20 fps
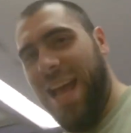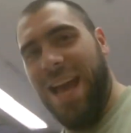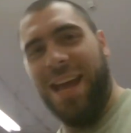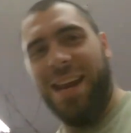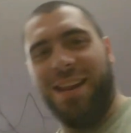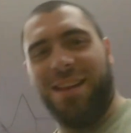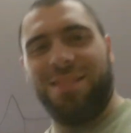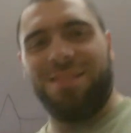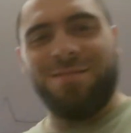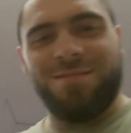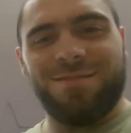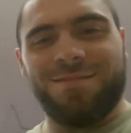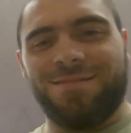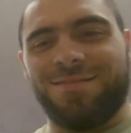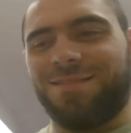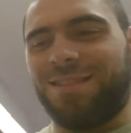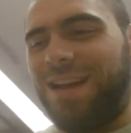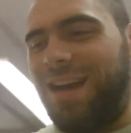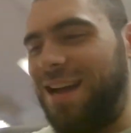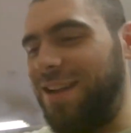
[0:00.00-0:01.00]
had it
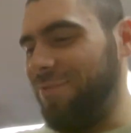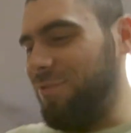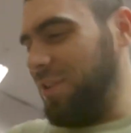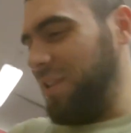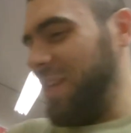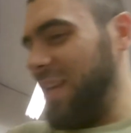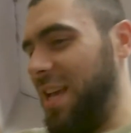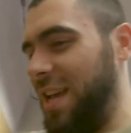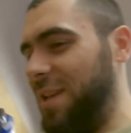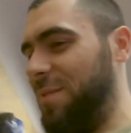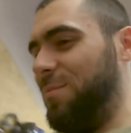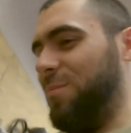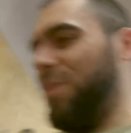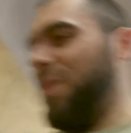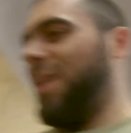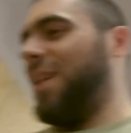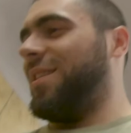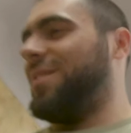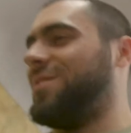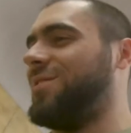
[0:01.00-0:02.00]
not really in,
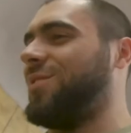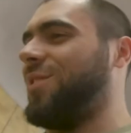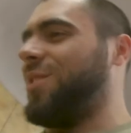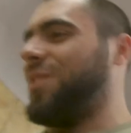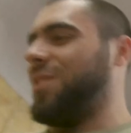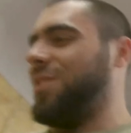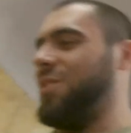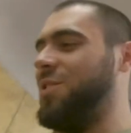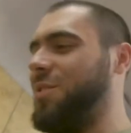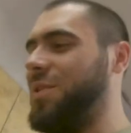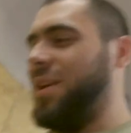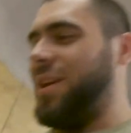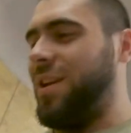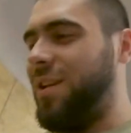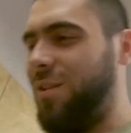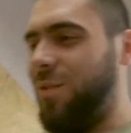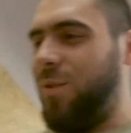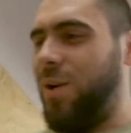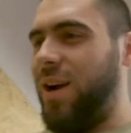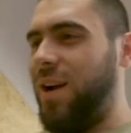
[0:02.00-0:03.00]
but I started doing
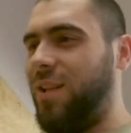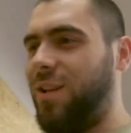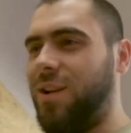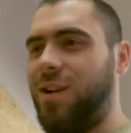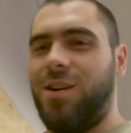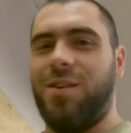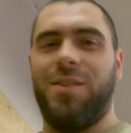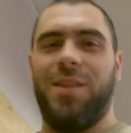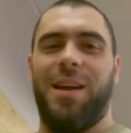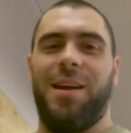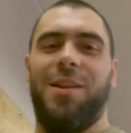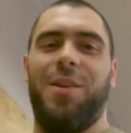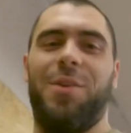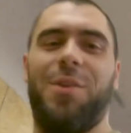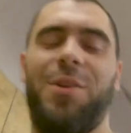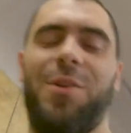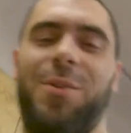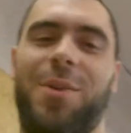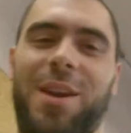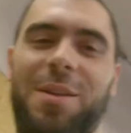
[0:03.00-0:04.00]
it a while ago, and I
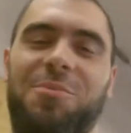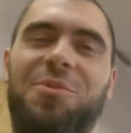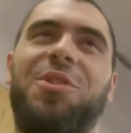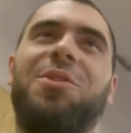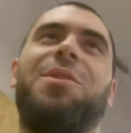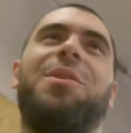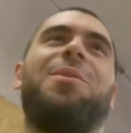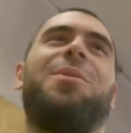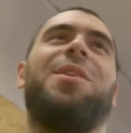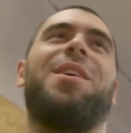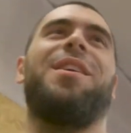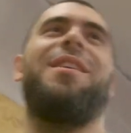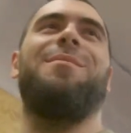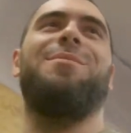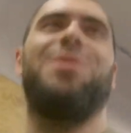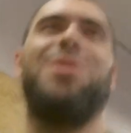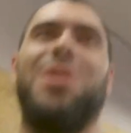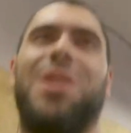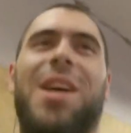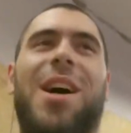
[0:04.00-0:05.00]
don't know what I'm doing when it
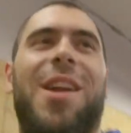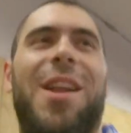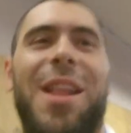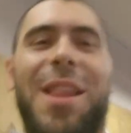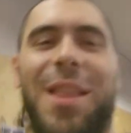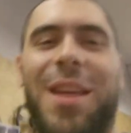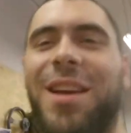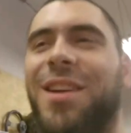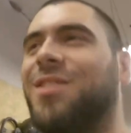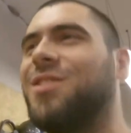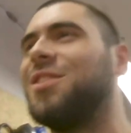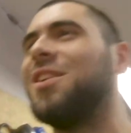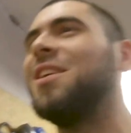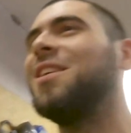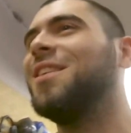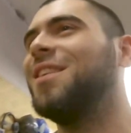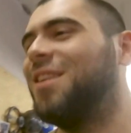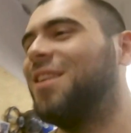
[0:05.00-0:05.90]
comes to cutting things.